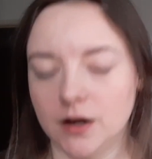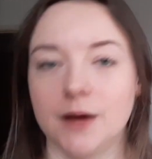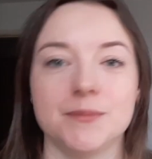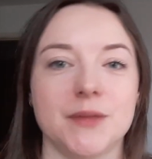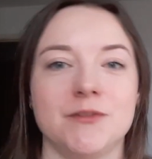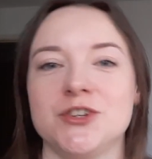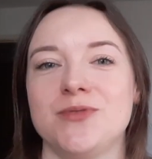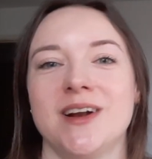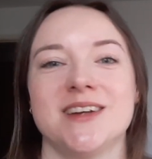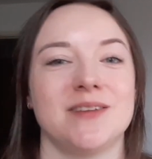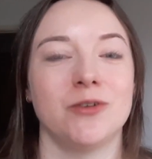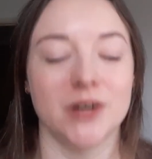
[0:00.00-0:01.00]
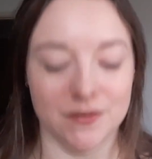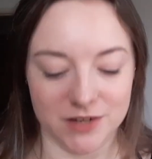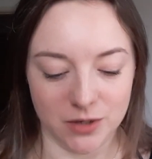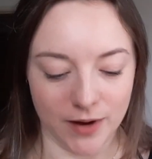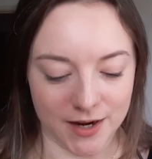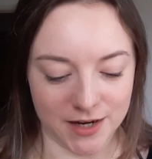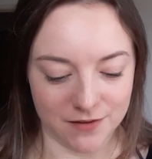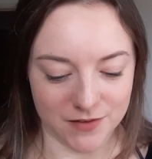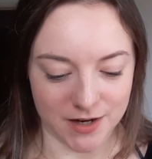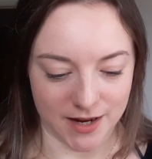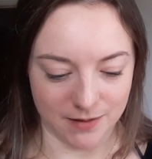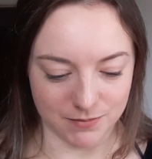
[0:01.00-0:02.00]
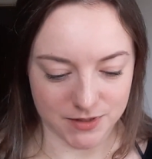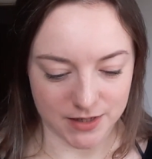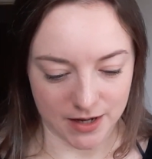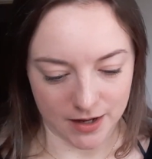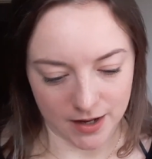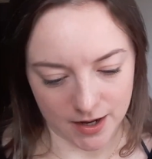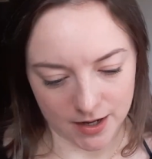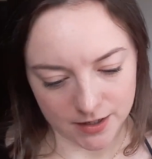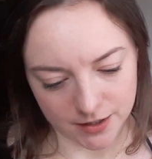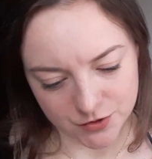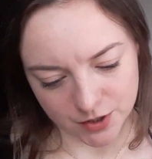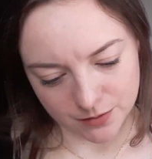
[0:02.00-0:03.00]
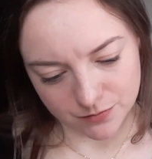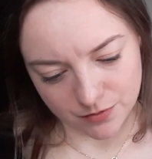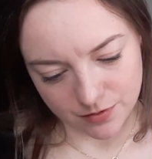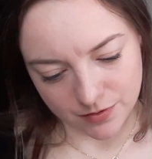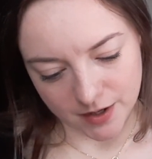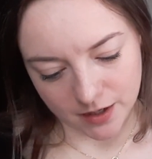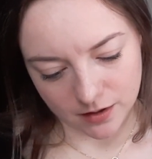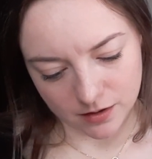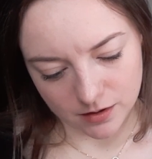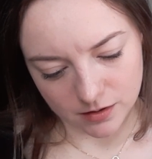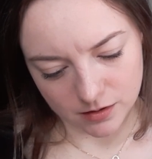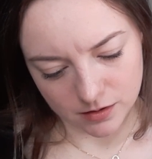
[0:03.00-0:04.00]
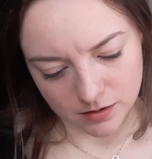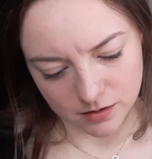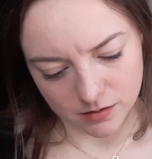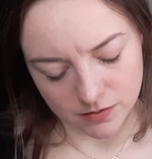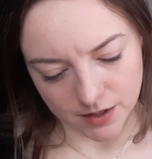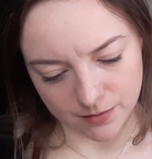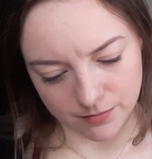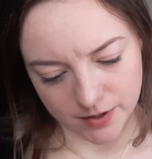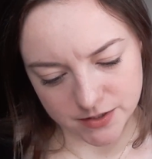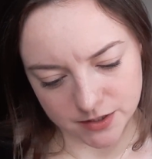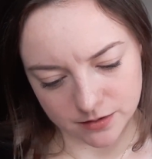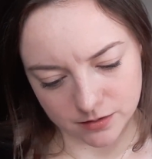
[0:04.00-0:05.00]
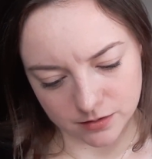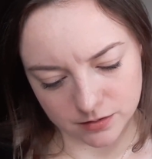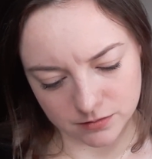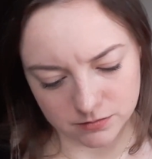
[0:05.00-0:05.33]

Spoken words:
I've just realised I've not given you any of the names, and I don't think they're written on.